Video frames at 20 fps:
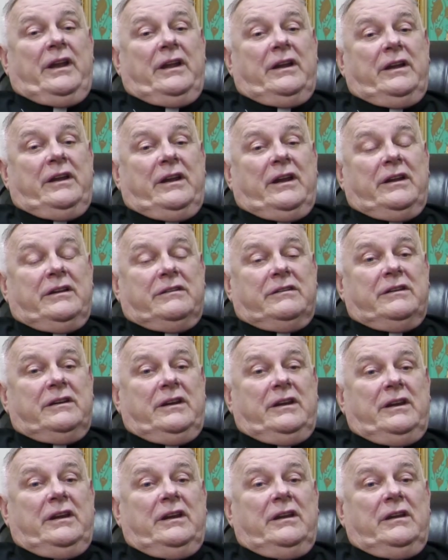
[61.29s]
I
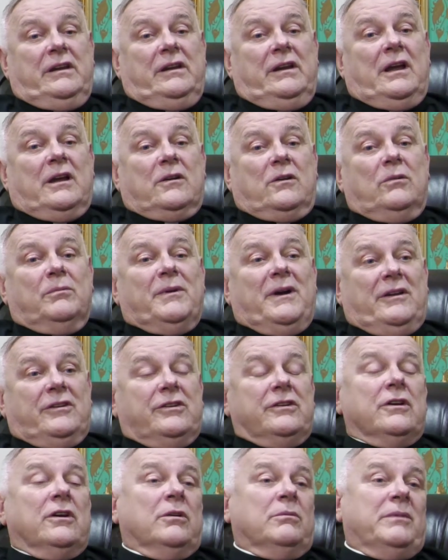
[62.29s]
see the
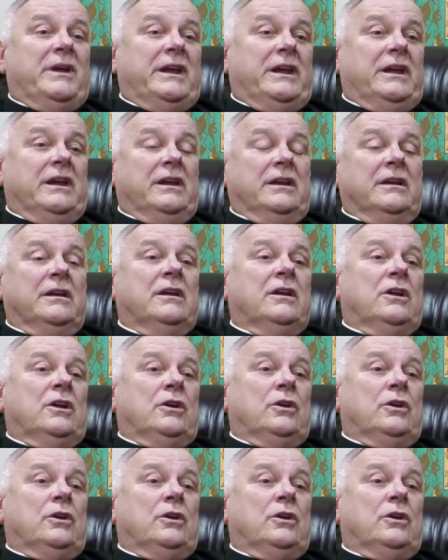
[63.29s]
Agrupación making